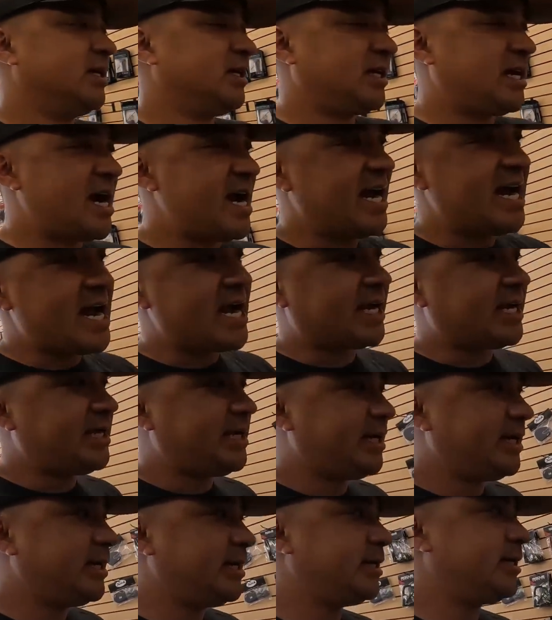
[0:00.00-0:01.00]
kayak
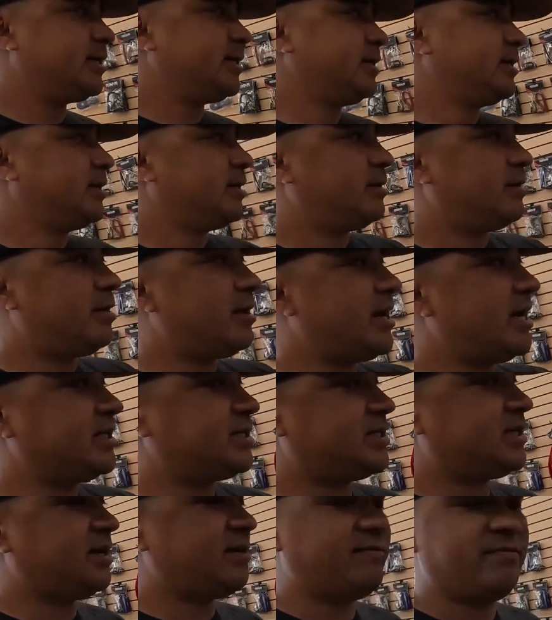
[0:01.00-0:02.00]
gear, all that
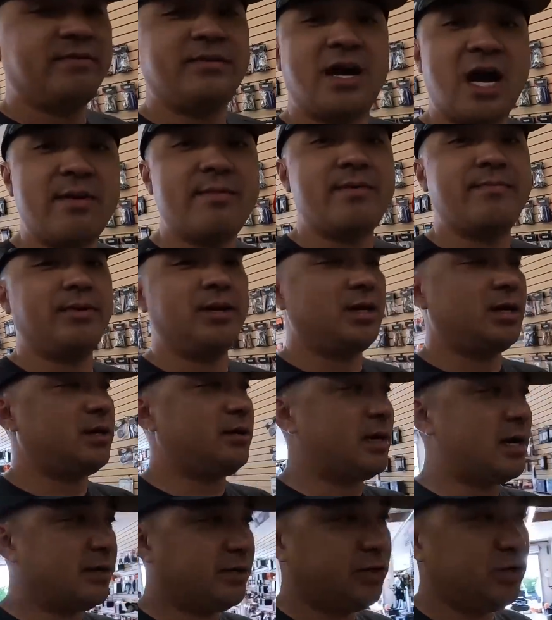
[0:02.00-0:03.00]
stuff, comment
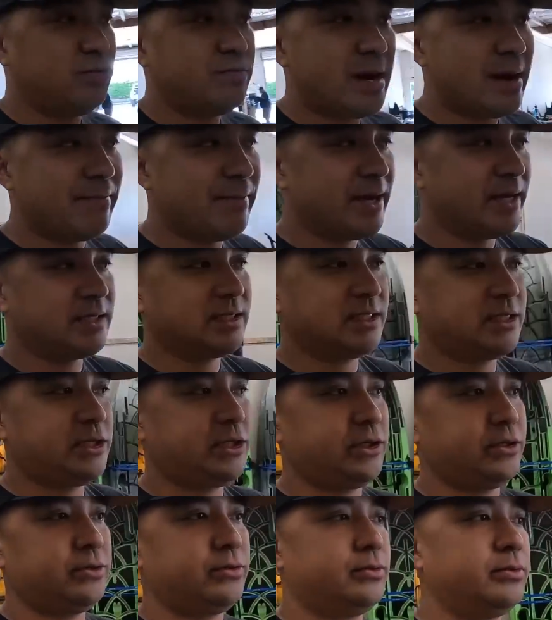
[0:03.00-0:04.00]
below. I'll do my best
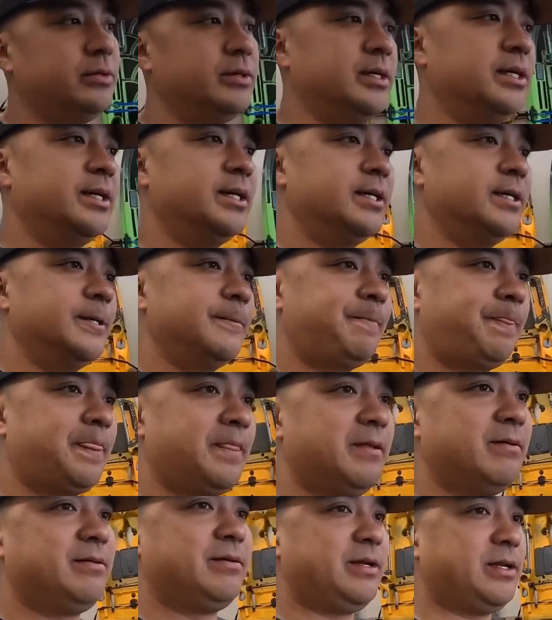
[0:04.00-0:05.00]
to,
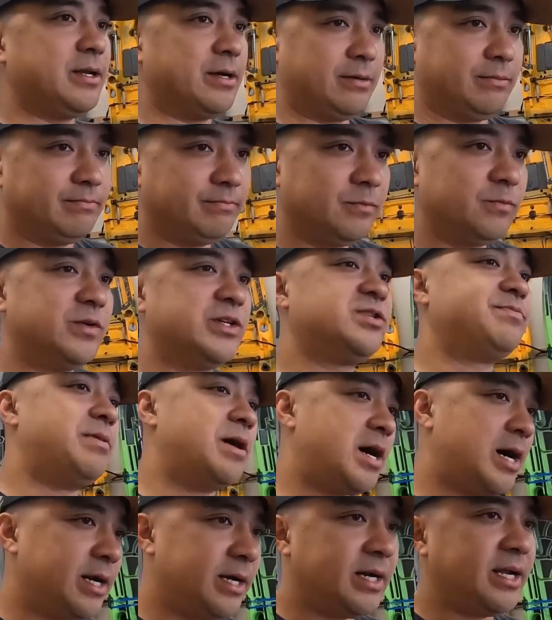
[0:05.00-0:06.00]
you know,
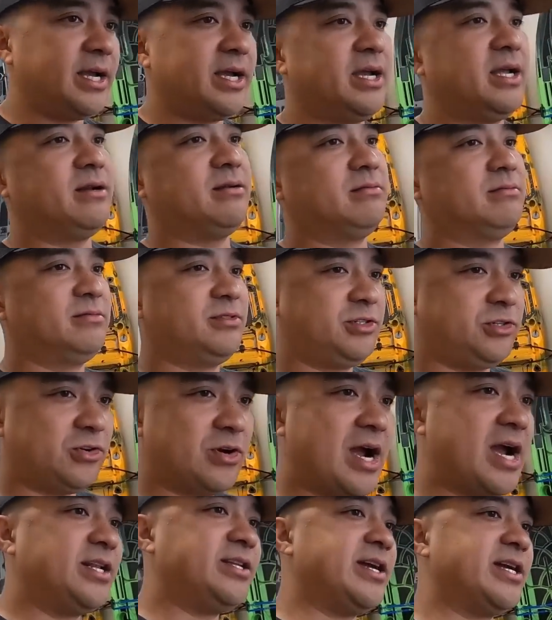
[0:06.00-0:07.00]
respond and
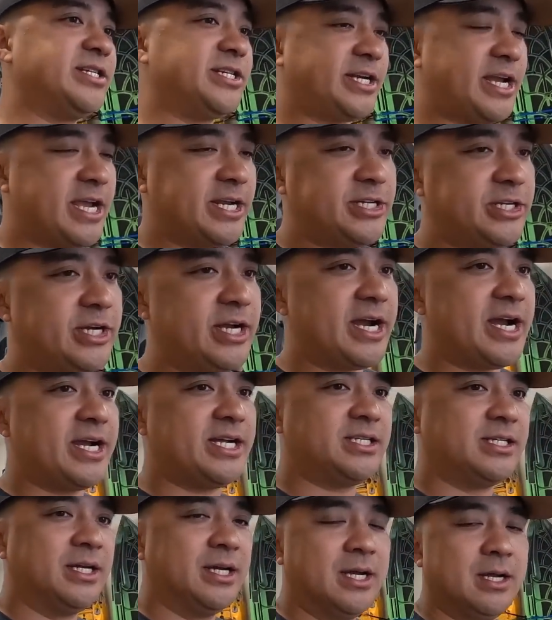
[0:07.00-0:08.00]
try to educate you
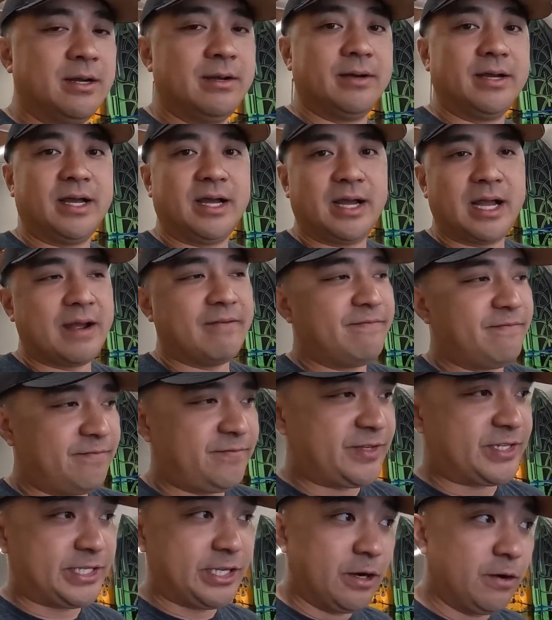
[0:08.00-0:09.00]
guys. I'm
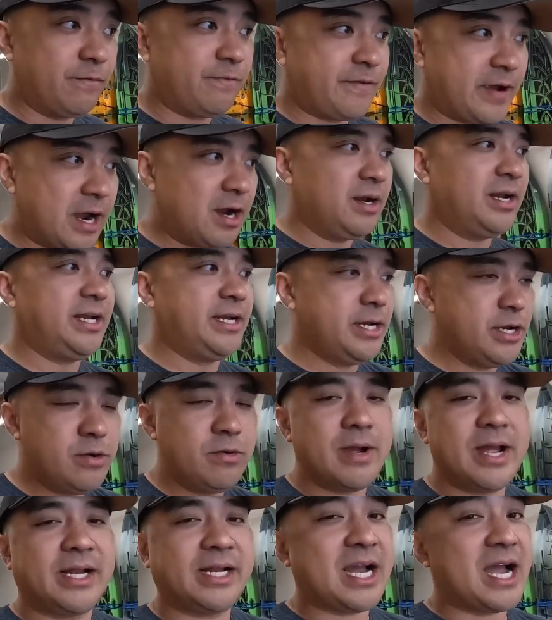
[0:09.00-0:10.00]
still fairly
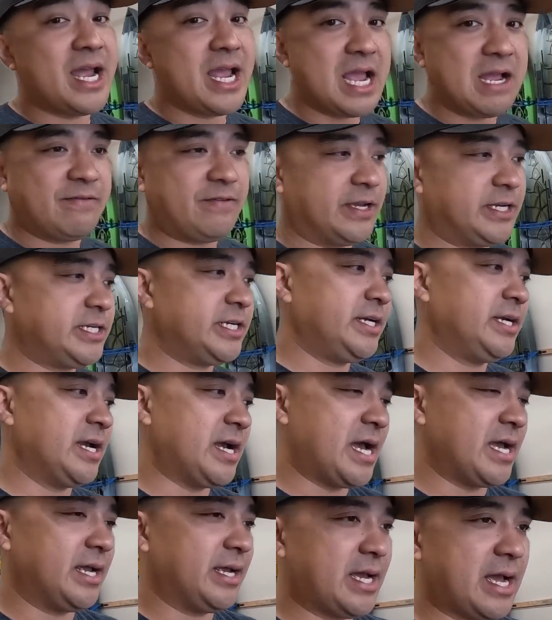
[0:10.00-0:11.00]
new at kayak fishing.
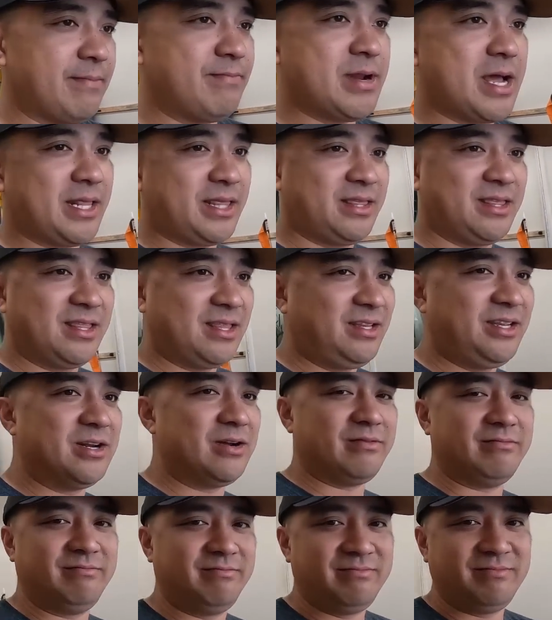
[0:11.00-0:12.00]
I'm not, you
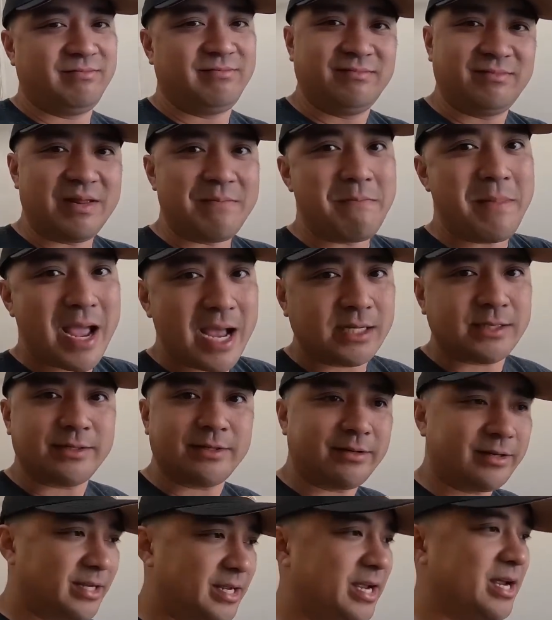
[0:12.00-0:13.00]
know, the
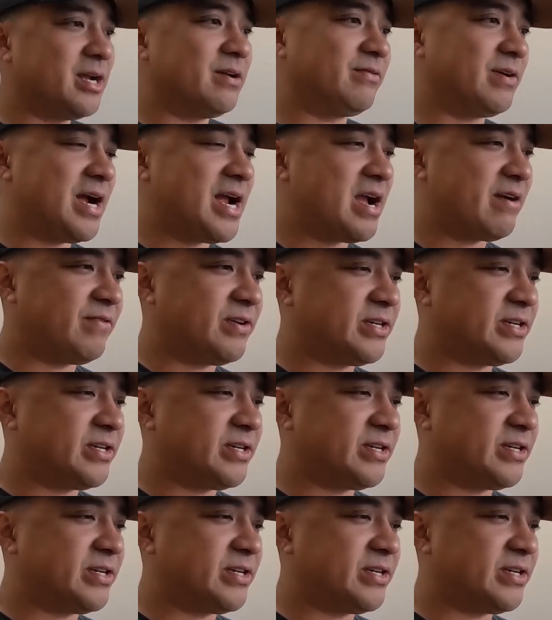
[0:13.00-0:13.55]
master, the king of kayak